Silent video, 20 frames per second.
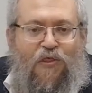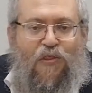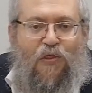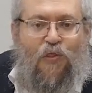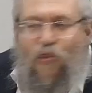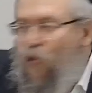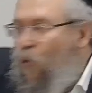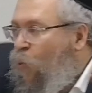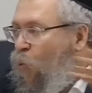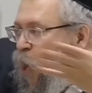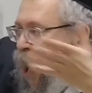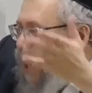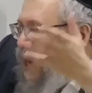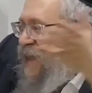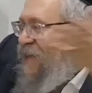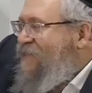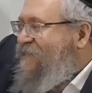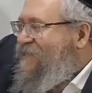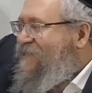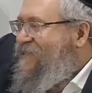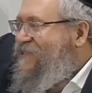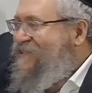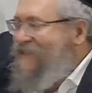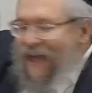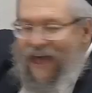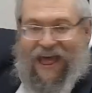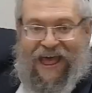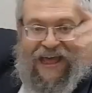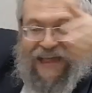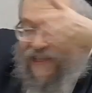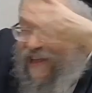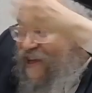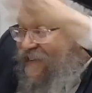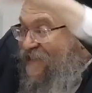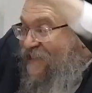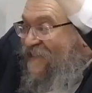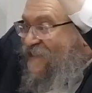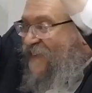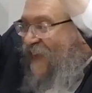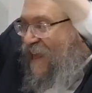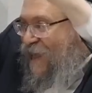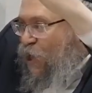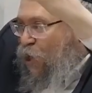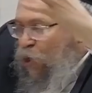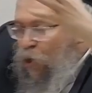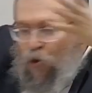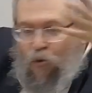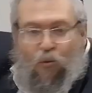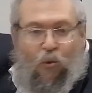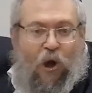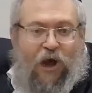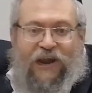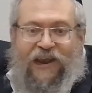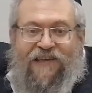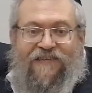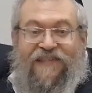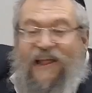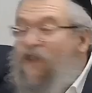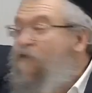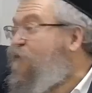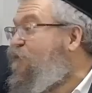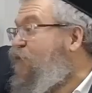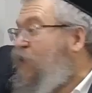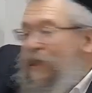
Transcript: So Yisrael, in the ultimate meaning,